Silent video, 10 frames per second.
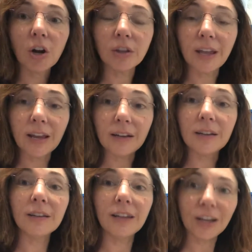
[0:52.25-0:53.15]
are
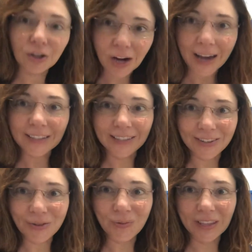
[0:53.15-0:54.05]
then
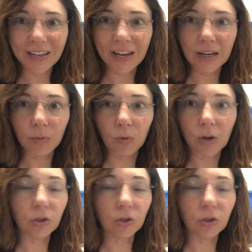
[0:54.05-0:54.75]
interacting with the KWL